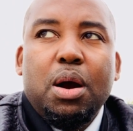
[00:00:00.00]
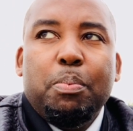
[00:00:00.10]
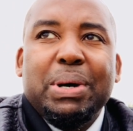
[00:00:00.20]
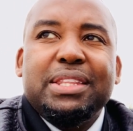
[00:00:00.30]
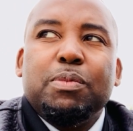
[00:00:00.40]

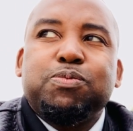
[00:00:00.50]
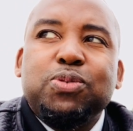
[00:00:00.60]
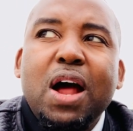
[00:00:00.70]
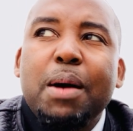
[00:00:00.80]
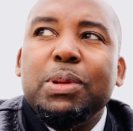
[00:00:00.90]
But the
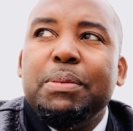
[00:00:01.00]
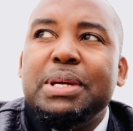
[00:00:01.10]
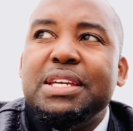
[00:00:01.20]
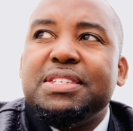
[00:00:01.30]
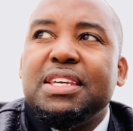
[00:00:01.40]
problem
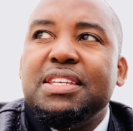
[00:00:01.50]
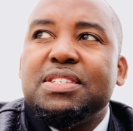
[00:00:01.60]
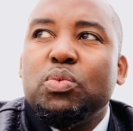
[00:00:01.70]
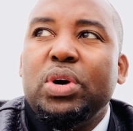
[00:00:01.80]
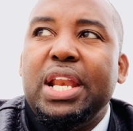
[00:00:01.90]

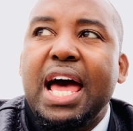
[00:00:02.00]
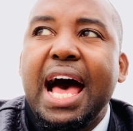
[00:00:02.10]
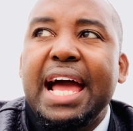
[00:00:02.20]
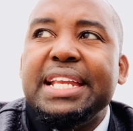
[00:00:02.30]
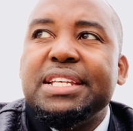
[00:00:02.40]
is when
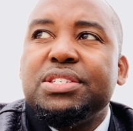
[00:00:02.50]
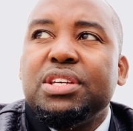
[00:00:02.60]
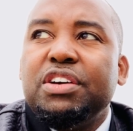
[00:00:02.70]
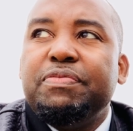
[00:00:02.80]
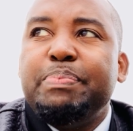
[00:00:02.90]
I
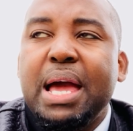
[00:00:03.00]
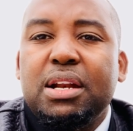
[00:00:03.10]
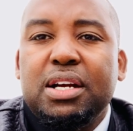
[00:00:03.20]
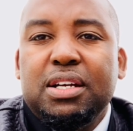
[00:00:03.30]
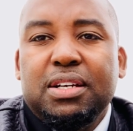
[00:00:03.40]
deserve
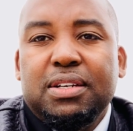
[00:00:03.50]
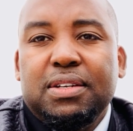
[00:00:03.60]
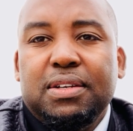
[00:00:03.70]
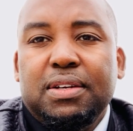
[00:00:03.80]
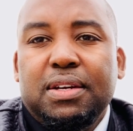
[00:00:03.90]
better
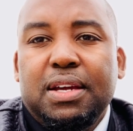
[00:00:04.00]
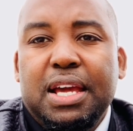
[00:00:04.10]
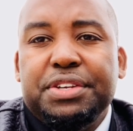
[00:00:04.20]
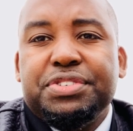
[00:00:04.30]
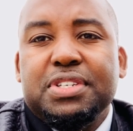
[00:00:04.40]

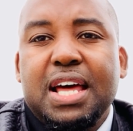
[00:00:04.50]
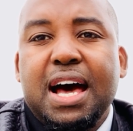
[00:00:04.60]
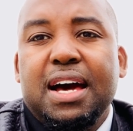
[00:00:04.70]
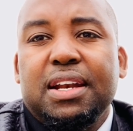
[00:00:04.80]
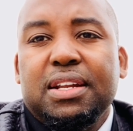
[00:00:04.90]
is
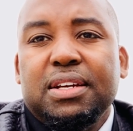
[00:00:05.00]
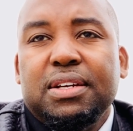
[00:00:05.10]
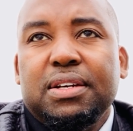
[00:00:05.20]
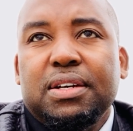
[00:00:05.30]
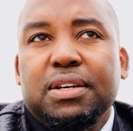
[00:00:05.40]
not
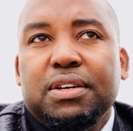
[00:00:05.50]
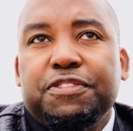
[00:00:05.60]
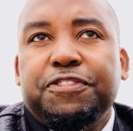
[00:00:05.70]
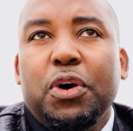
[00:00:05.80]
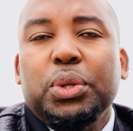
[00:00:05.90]

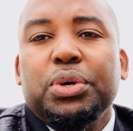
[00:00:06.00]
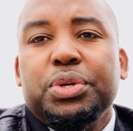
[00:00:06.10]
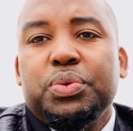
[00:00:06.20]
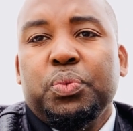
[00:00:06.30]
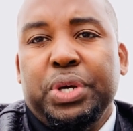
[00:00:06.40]

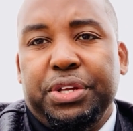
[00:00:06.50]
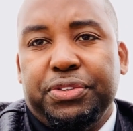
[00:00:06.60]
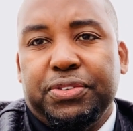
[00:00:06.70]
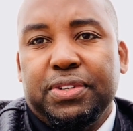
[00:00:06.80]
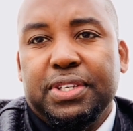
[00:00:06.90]
followed
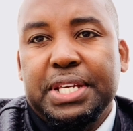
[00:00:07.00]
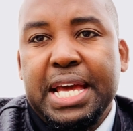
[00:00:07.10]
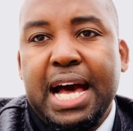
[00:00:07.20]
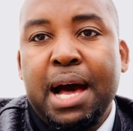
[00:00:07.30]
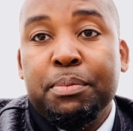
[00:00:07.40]
with
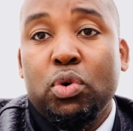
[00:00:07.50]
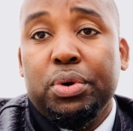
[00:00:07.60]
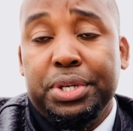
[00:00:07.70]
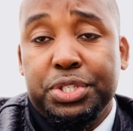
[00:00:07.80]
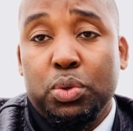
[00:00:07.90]
I'm
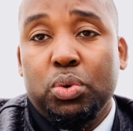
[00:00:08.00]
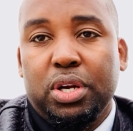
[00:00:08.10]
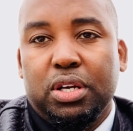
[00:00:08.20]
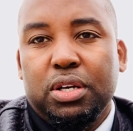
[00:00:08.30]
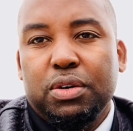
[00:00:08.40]
going to
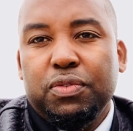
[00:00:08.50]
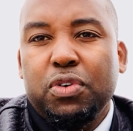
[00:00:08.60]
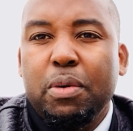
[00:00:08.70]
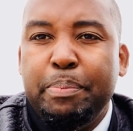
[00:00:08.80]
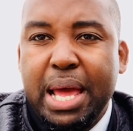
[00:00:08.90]
work
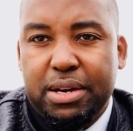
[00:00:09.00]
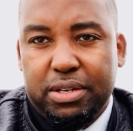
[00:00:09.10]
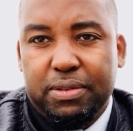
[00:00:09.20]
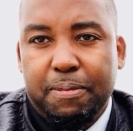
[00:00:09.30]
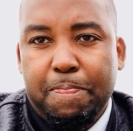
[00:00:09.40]
for better,
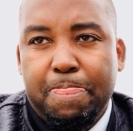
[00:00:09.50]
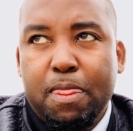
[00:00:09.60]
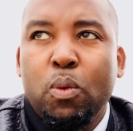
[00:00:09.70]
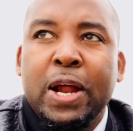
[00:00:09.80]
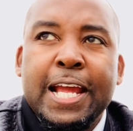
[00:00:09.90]

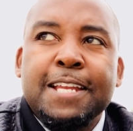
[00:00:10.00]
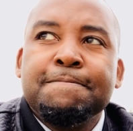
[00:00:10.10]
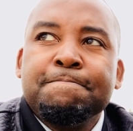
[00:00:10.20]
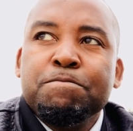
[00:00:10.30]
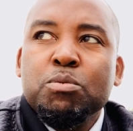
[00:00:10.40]
right?
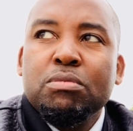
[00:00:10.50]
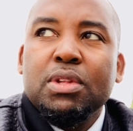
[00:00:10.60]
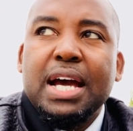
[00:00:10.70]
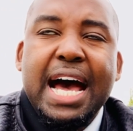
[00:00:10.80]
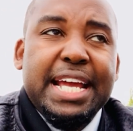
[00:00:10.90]

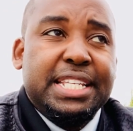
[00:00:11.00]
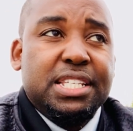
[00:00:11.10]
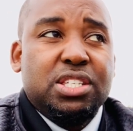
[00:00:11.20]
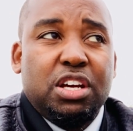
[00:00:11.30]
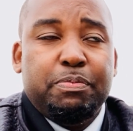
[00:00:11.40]
I
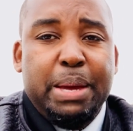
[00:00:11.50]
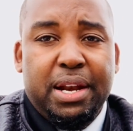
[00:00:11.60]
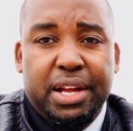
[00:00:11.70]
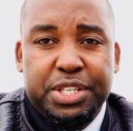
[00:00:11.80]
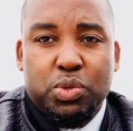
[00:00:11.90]
deserve
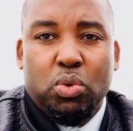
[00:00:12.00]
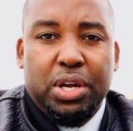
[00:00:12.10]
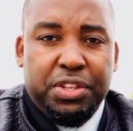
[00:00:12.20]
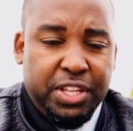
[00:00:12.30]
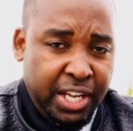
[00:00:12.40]
better is
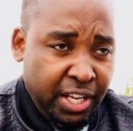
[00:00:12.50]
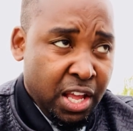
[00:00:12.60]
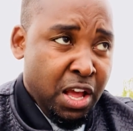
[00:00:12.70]
one thing.